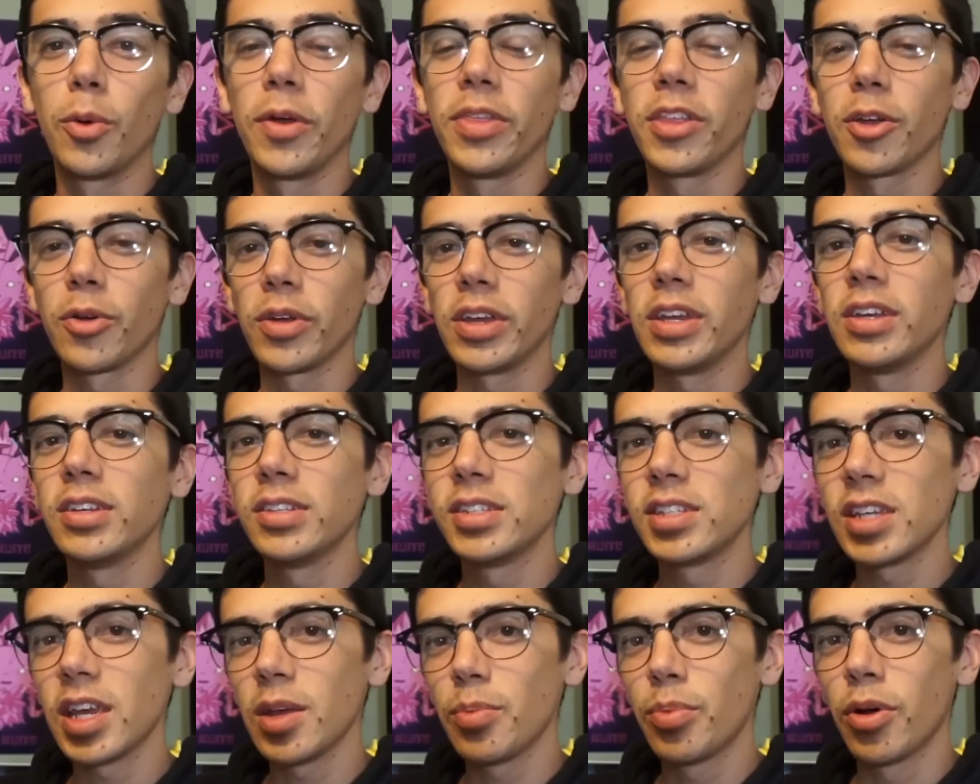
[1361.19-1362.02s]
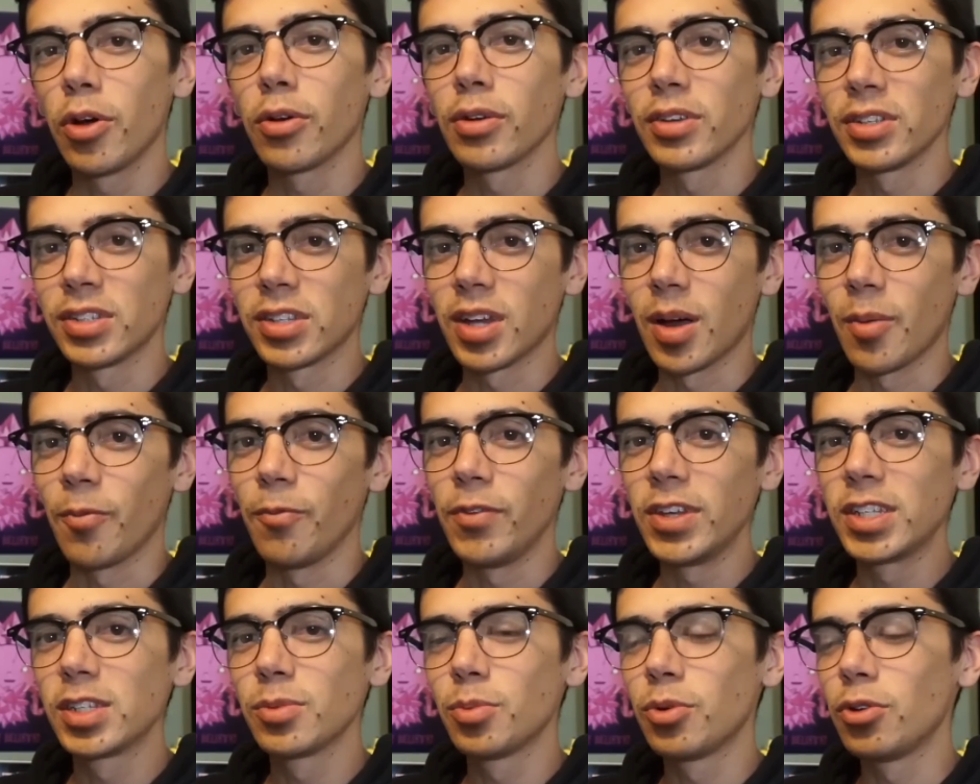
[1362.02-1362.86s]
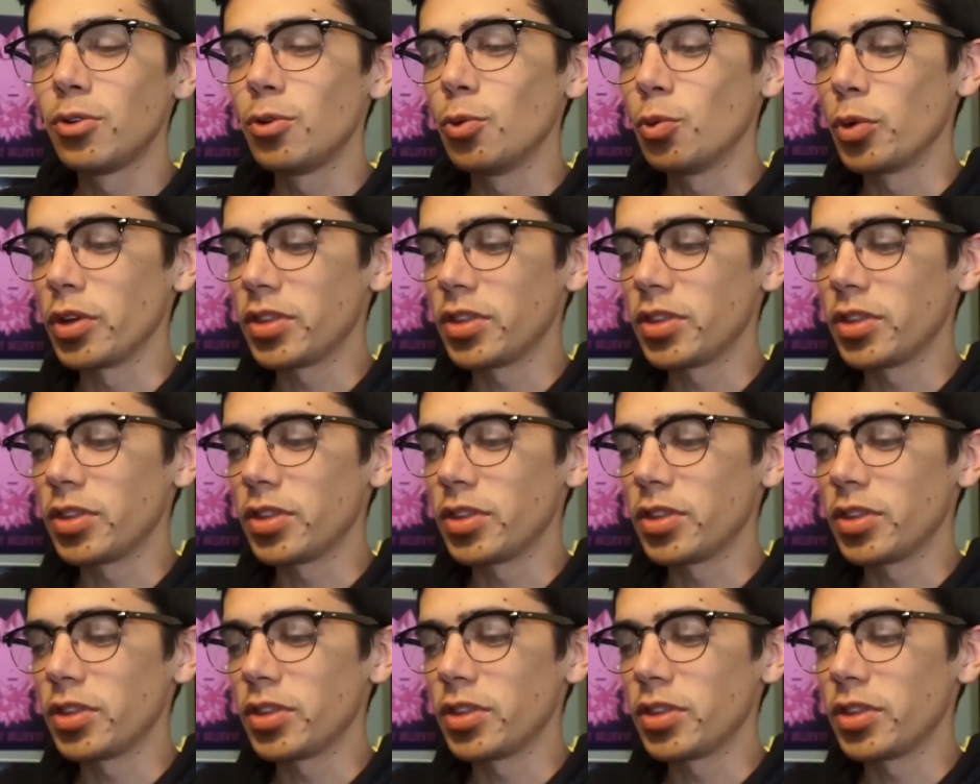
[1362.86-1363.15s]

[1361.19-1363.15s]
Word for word: when there is a Pokestop visible